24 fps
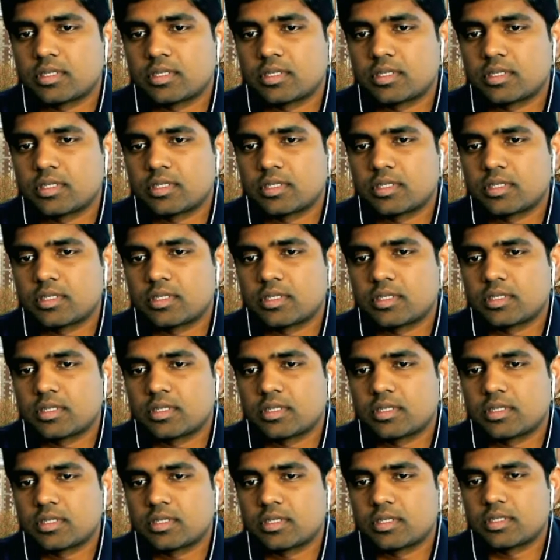would
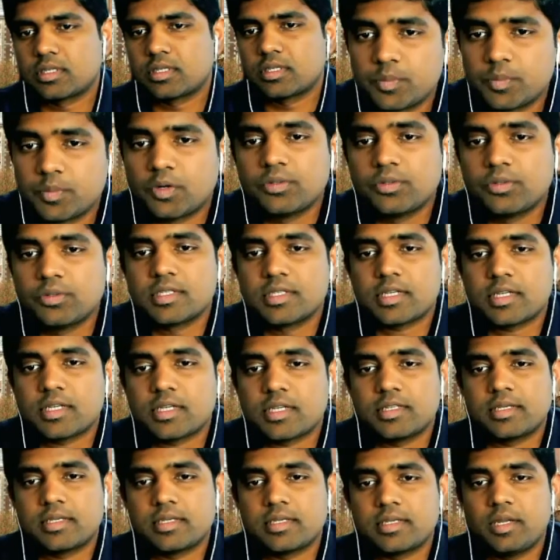have heard about this as an
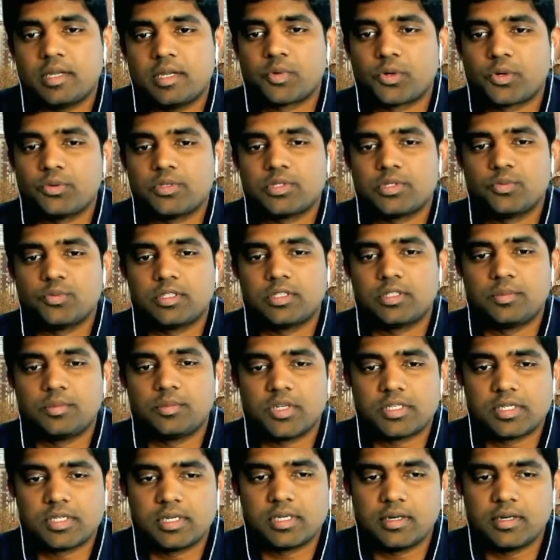approach within
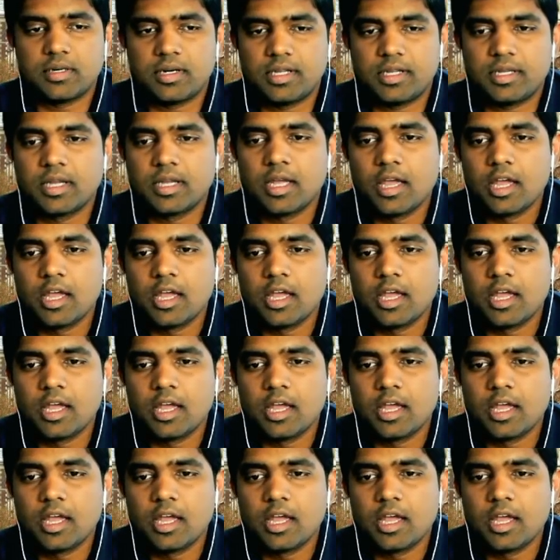machine learning,